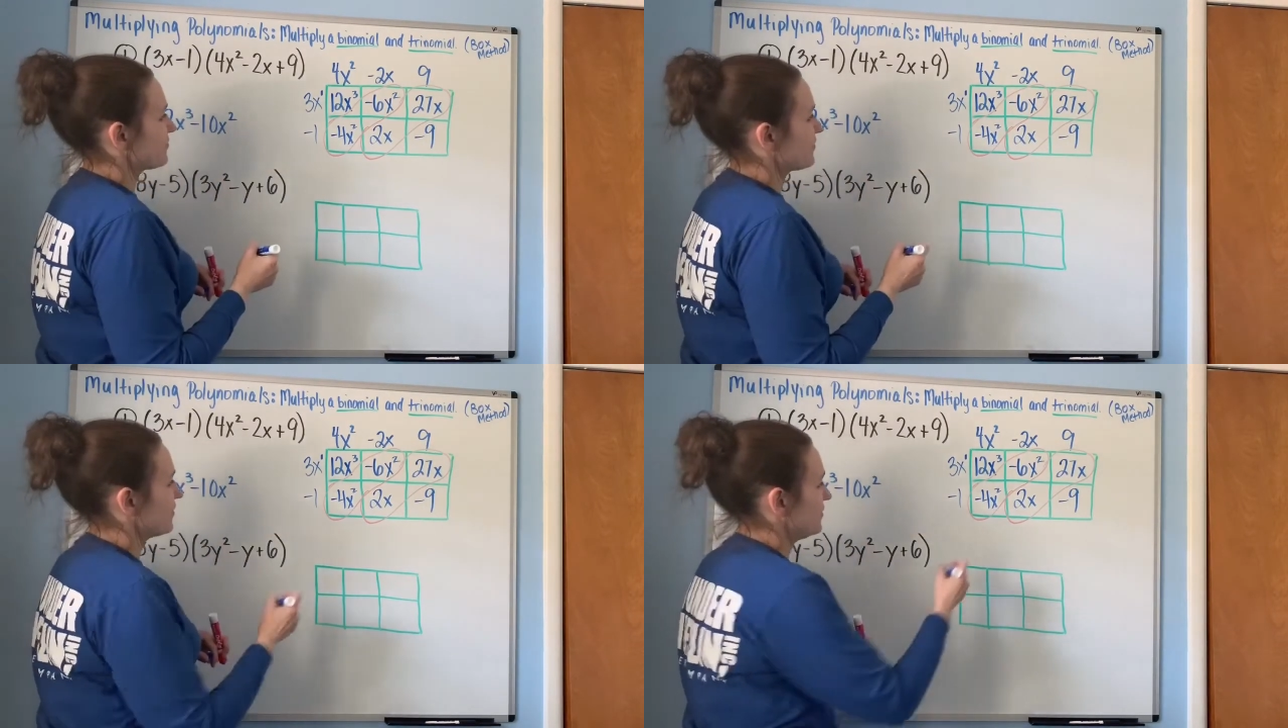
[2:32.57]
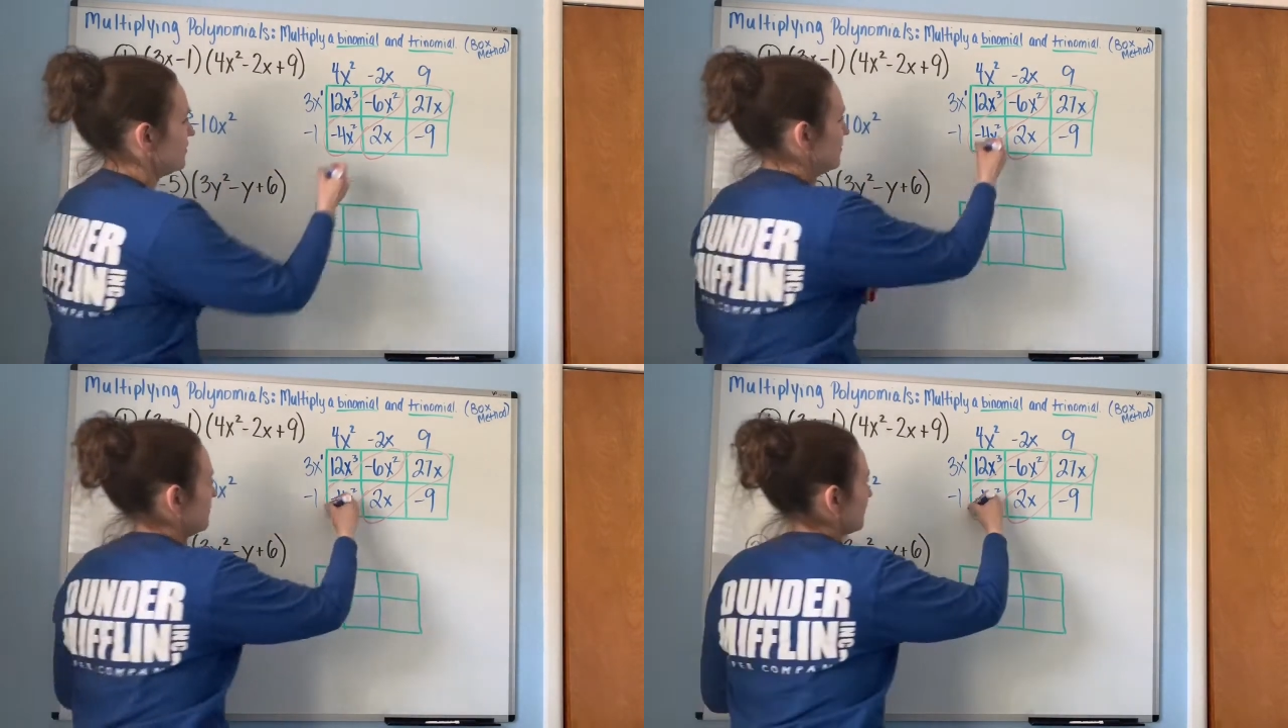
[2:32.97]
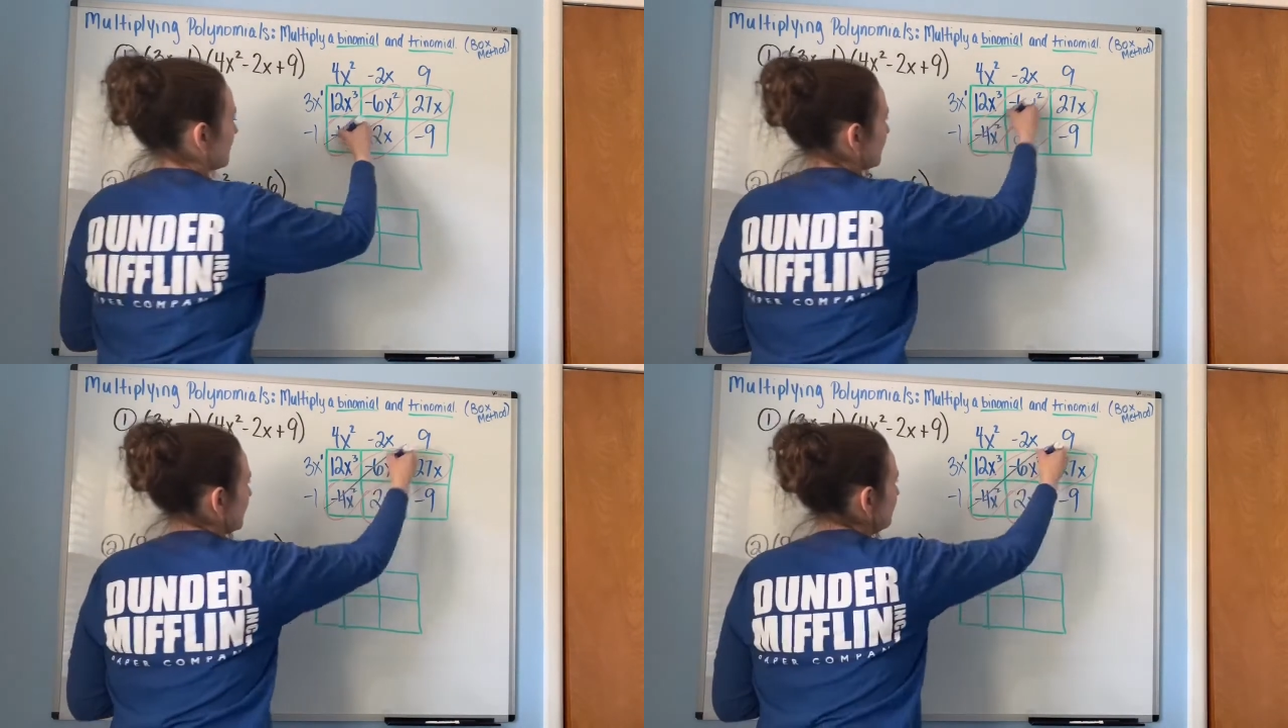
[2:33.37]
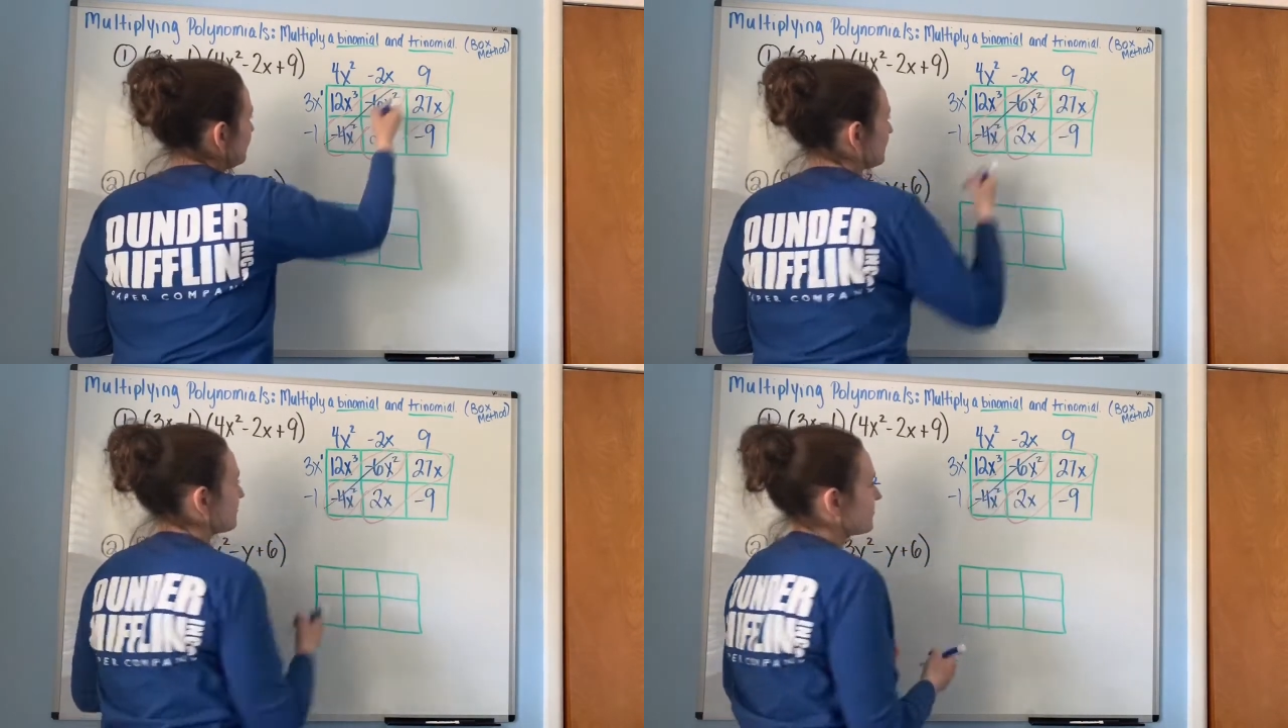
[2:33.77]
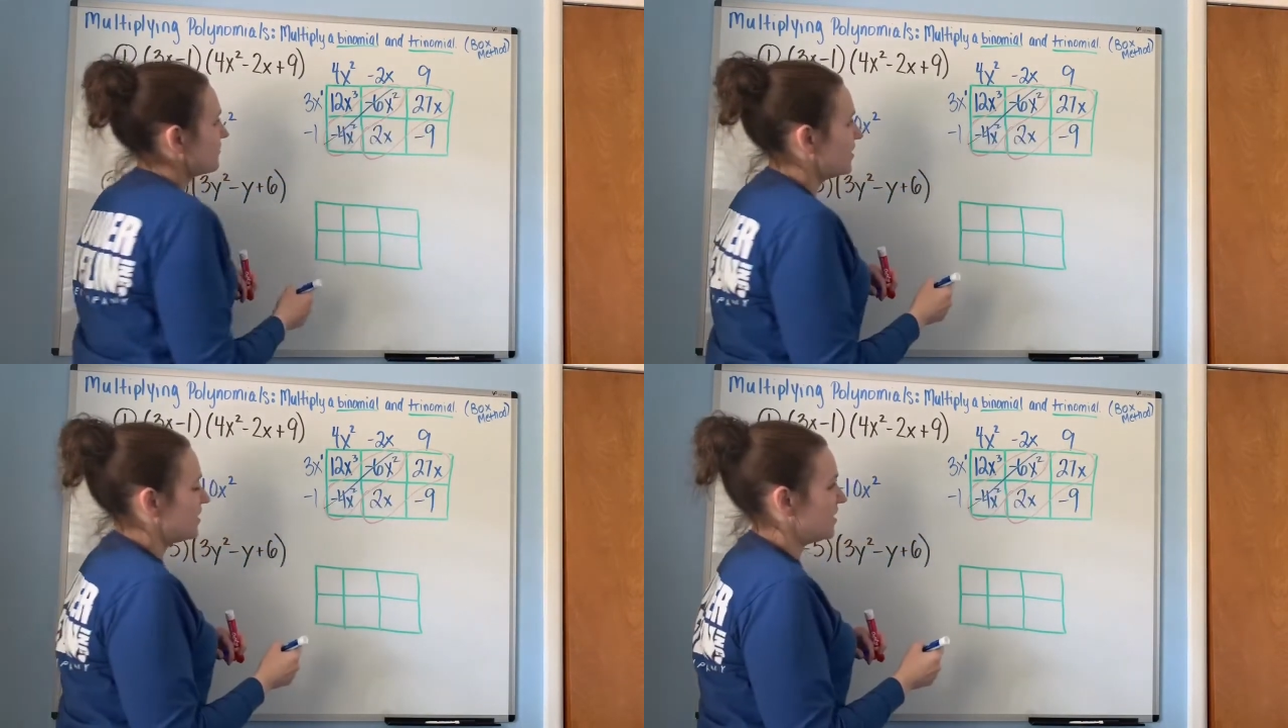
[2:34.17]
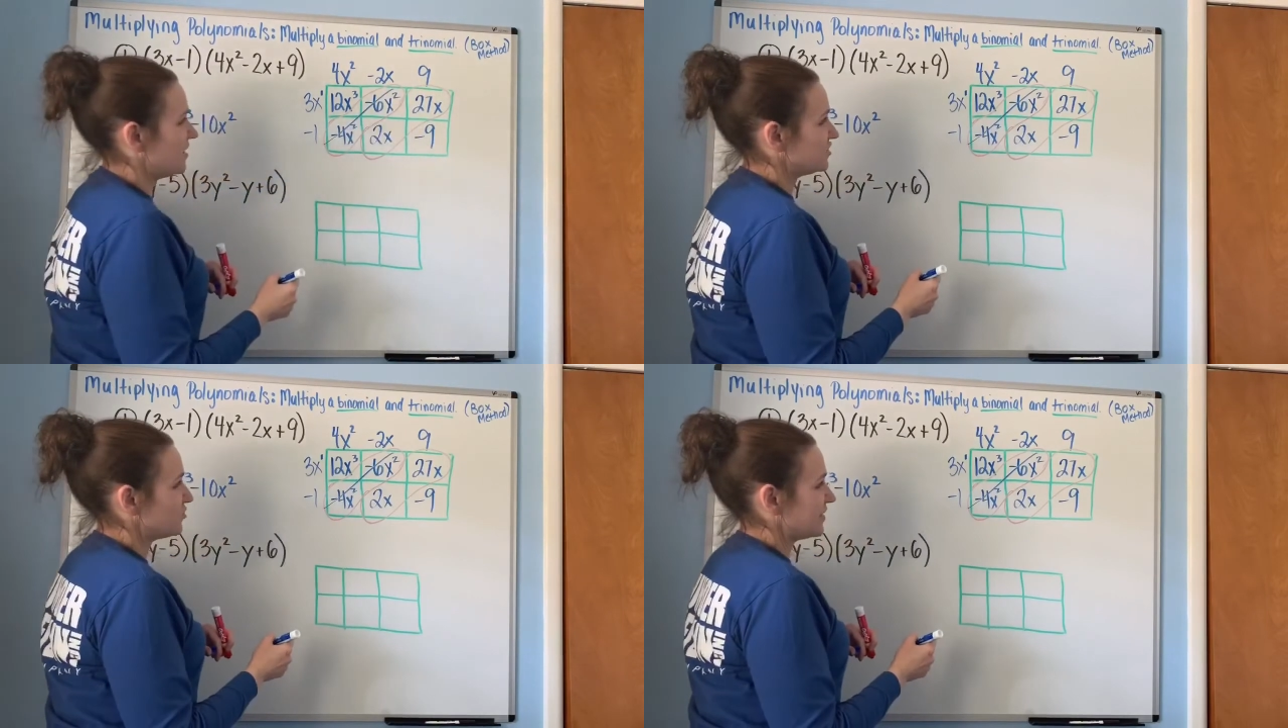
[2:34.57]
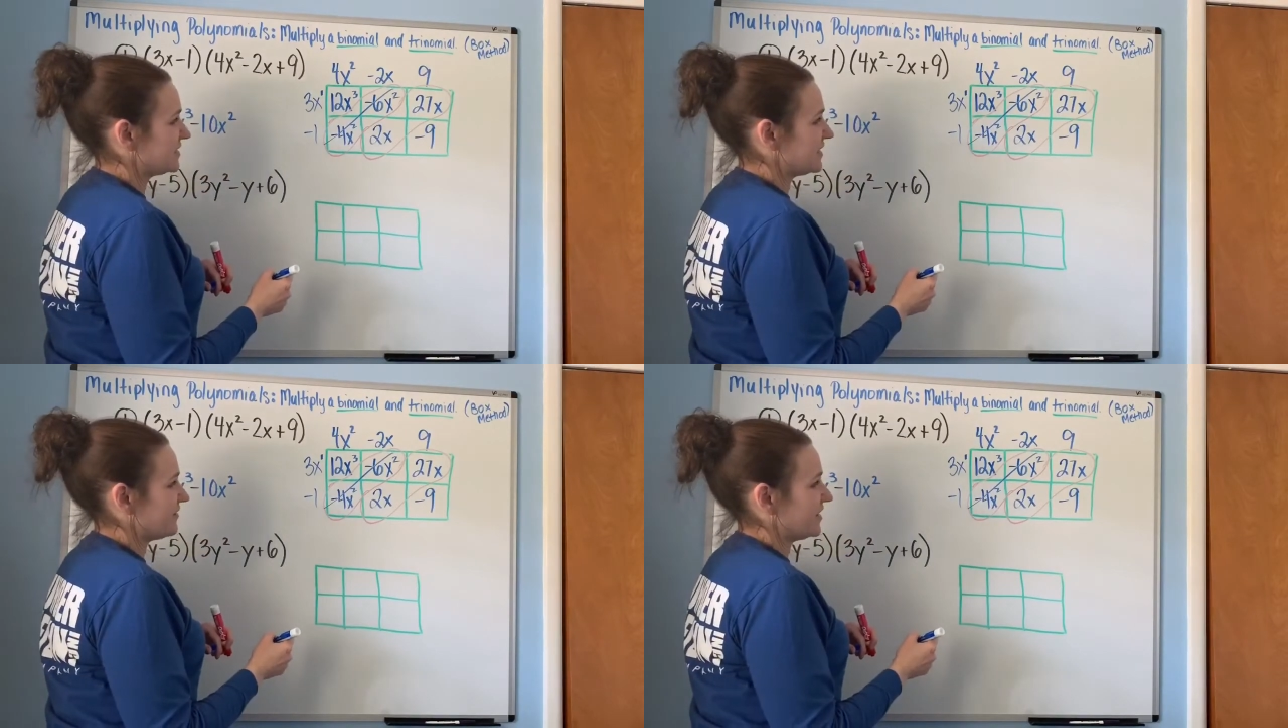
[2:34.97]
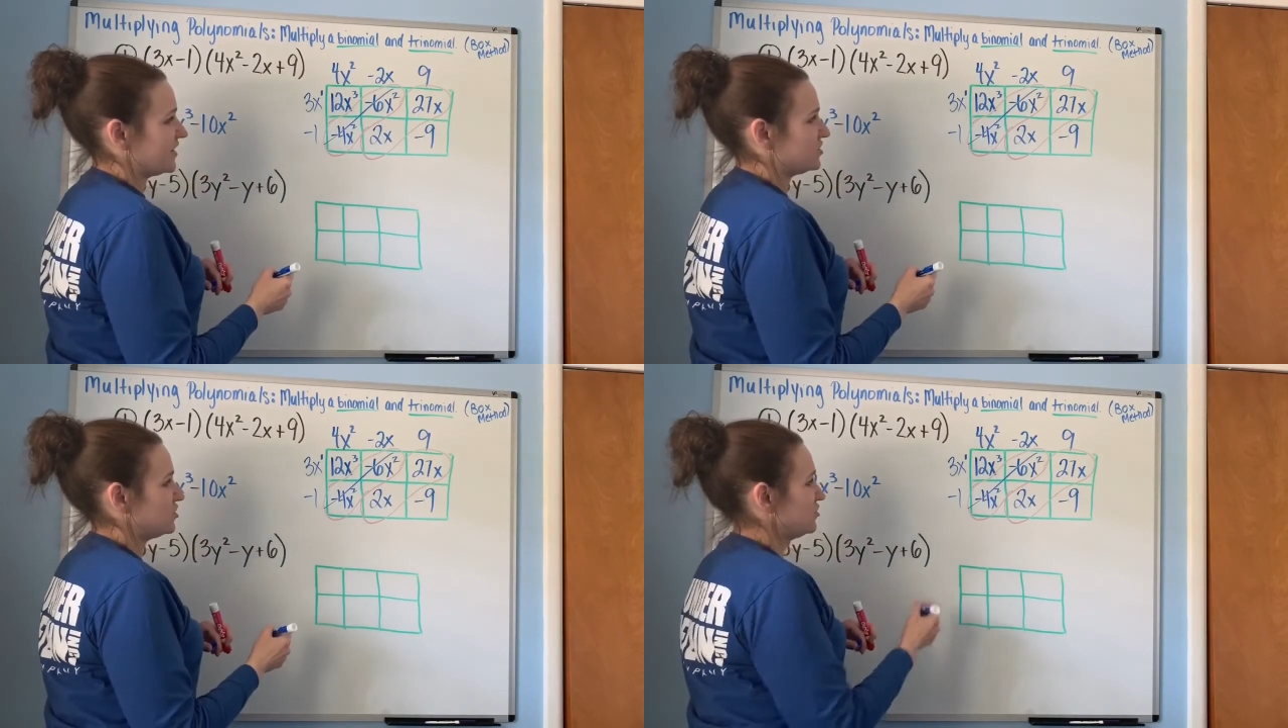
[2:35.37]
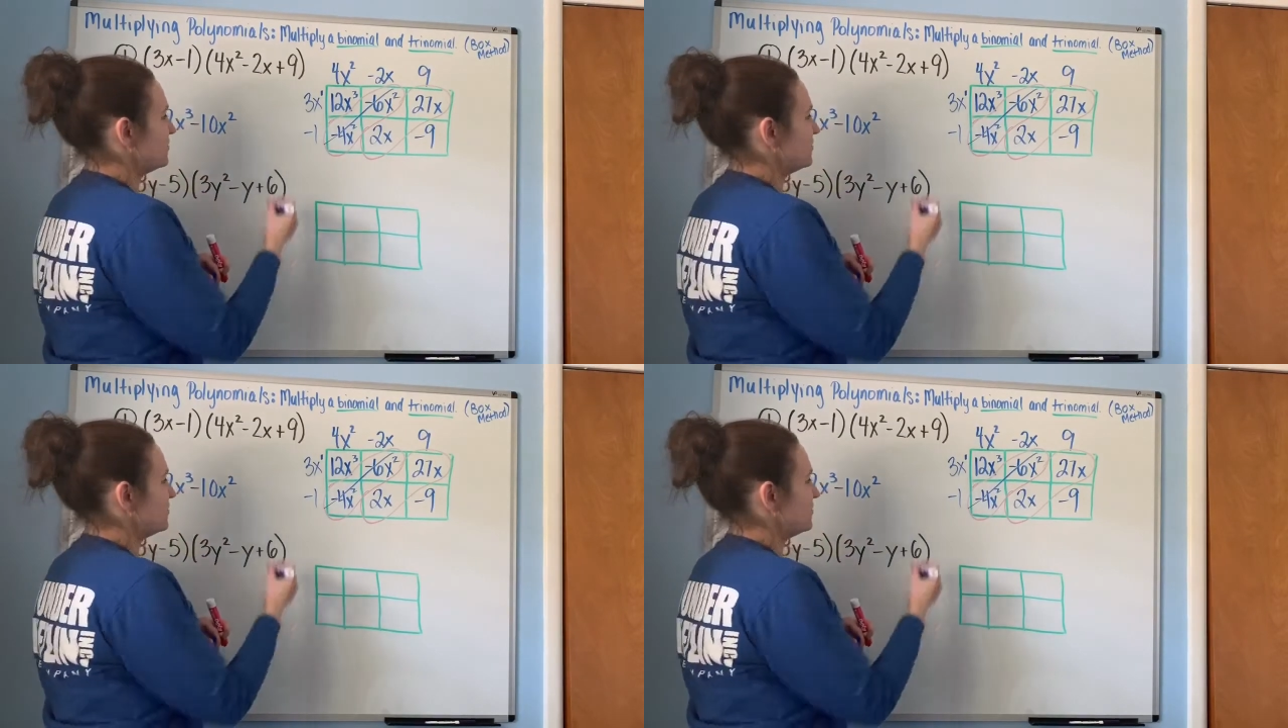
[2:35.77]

So they're good. 27 and 2